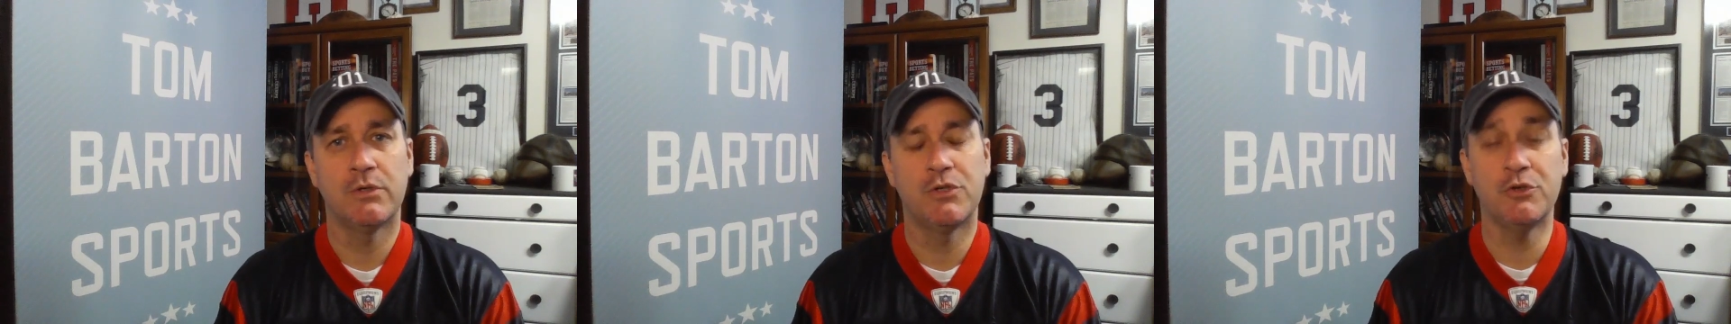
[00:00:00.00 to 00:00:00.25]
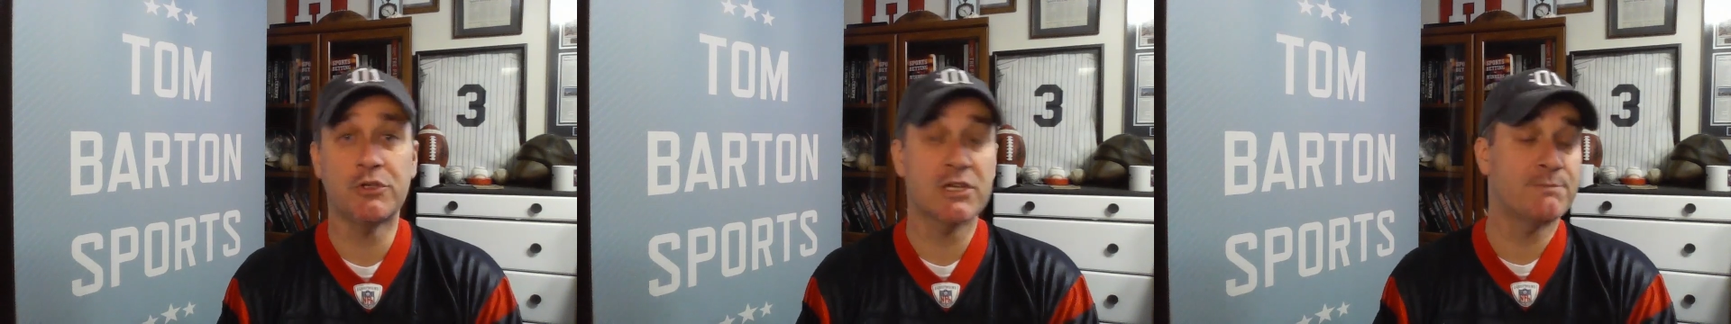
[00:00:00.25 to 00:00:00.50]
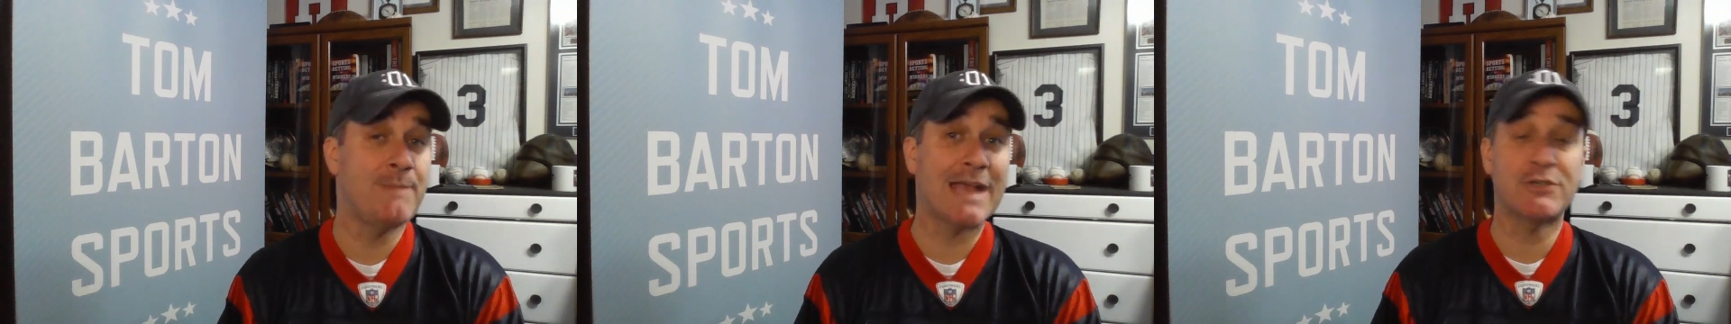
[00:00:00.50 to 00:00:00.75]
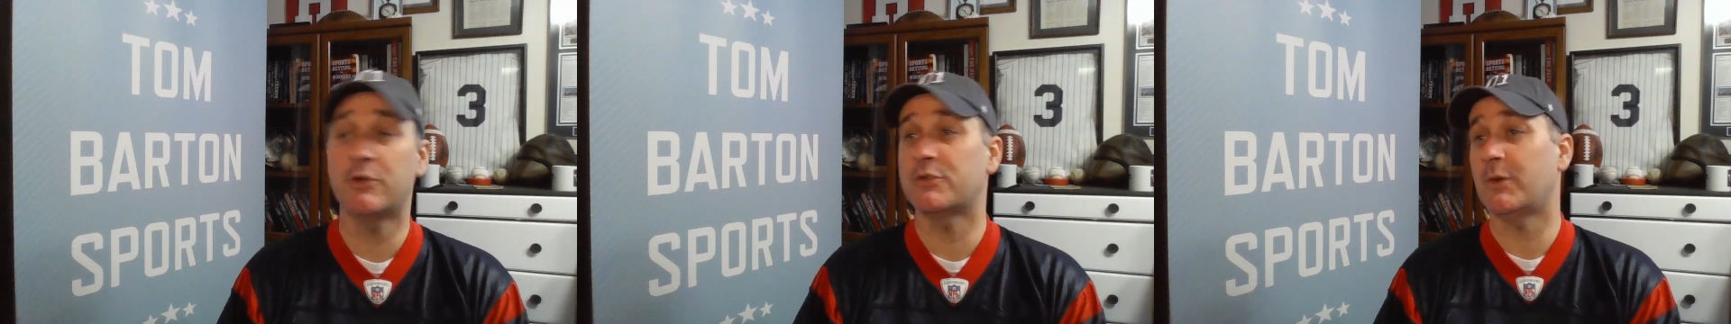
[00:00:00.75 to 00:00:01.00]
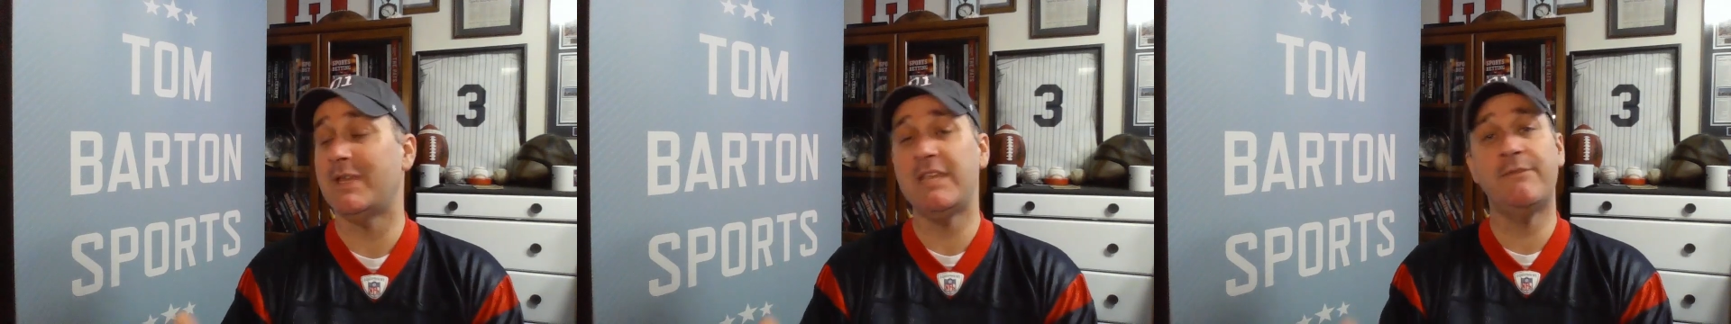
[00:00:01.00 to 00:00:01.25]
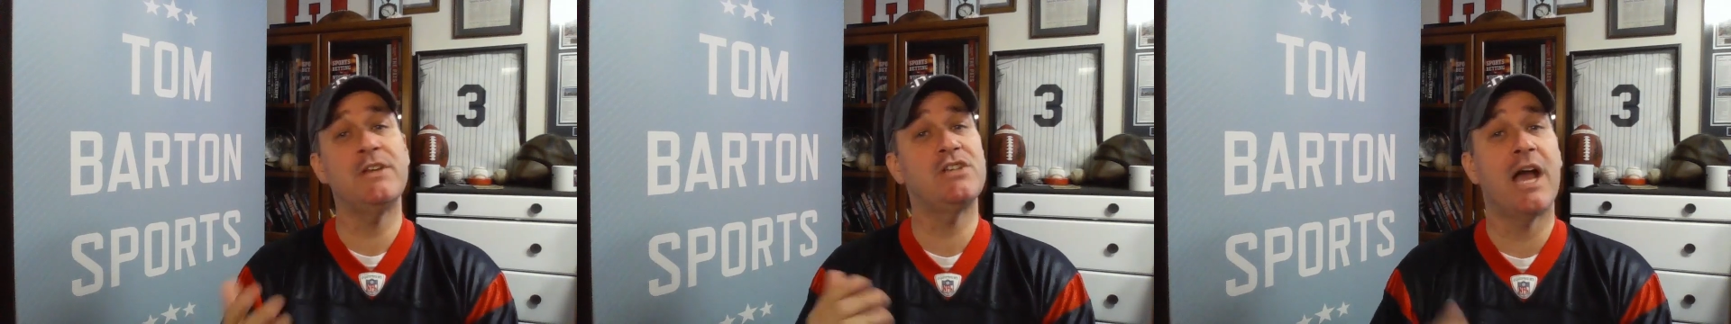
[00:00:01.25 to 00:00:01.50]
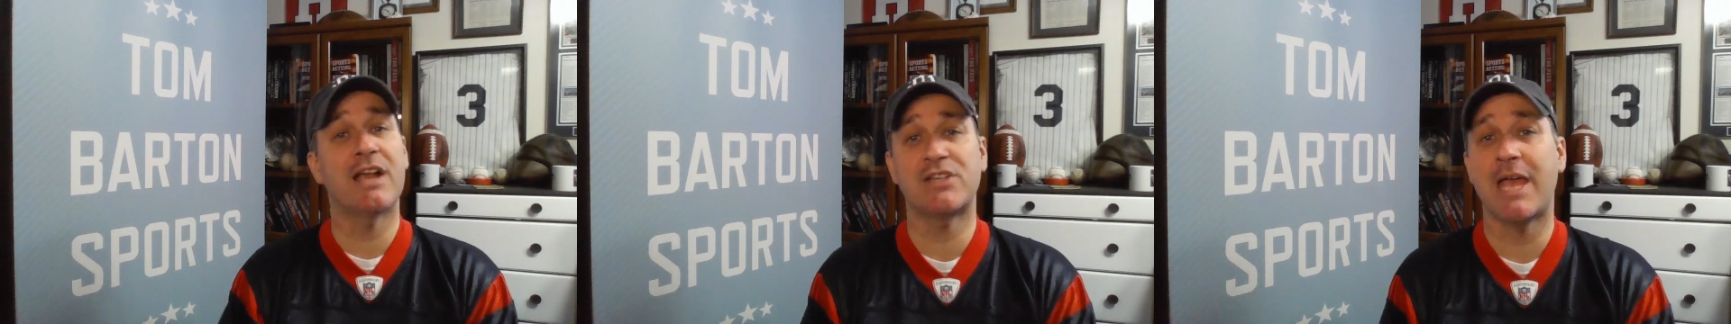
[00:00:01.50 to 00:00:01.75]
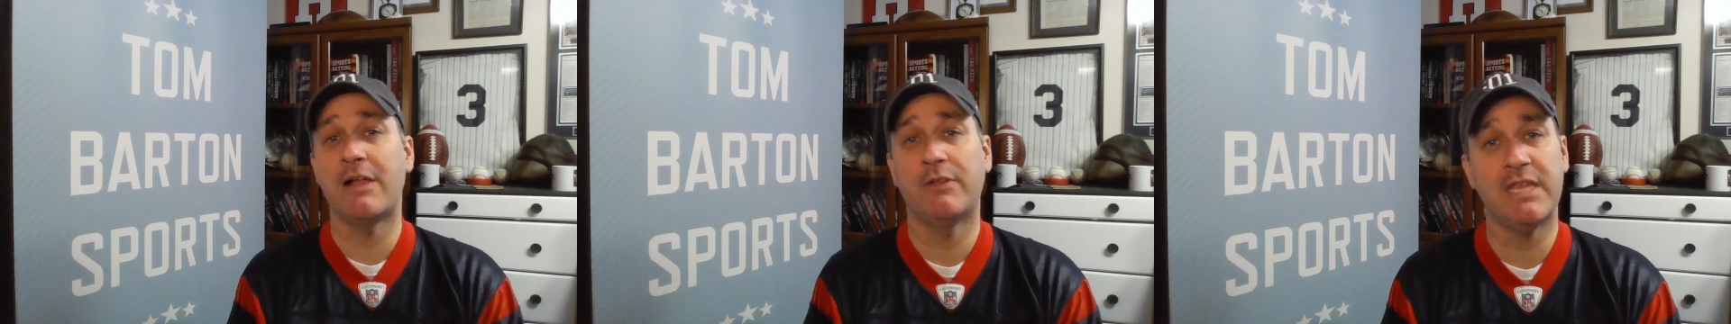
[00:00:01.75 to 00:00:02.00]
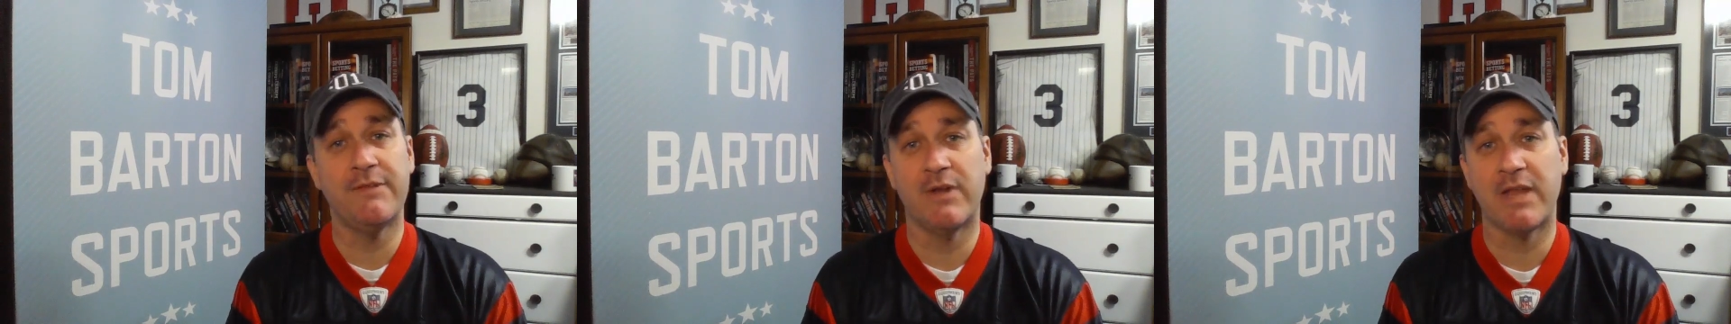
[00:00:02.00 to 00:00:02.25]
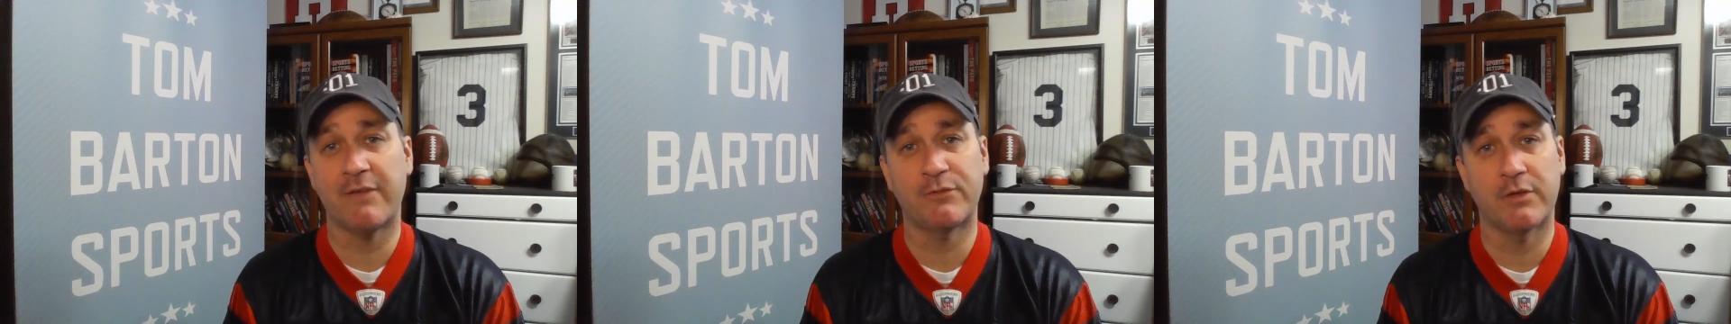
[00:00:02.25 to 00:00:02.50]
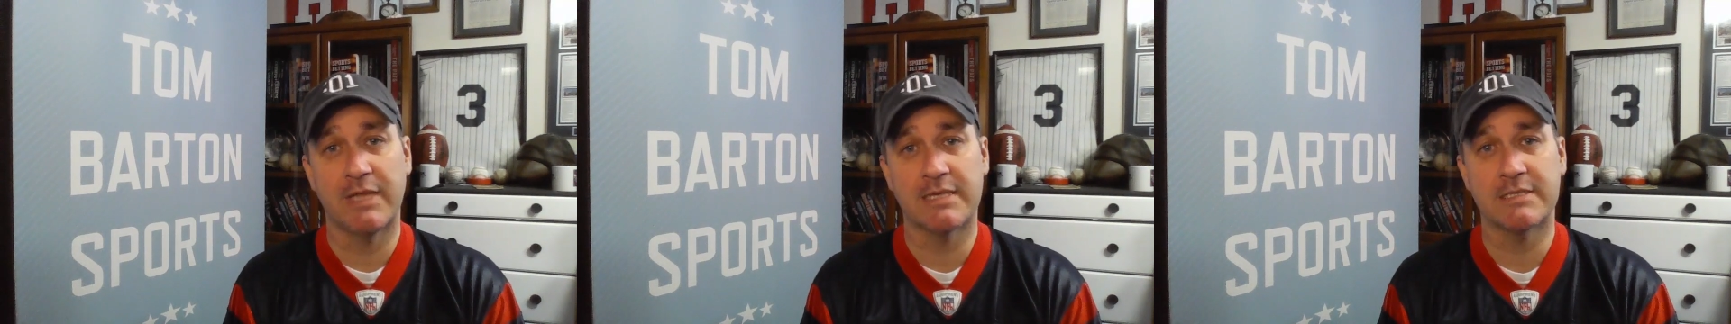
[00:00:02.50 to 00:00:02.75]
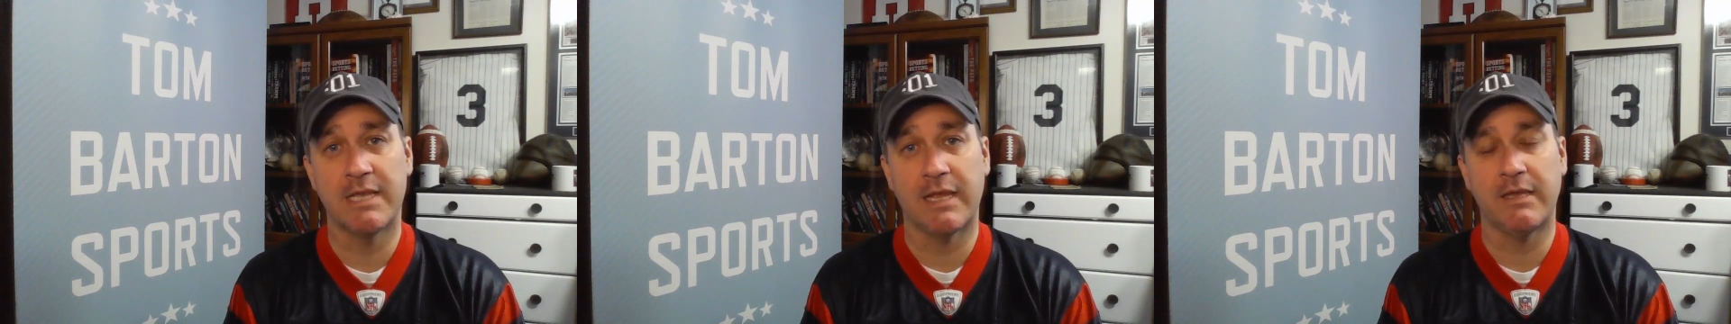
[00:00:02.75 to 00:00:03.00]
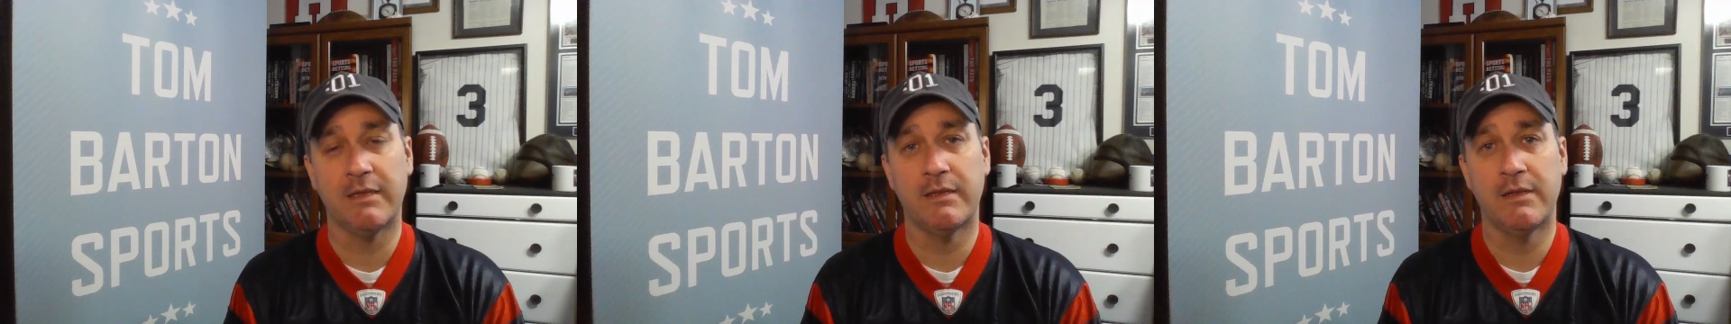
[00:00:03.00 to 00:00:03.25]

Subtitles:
Do you trust Mac Jones or even Josh Allen, even after last night?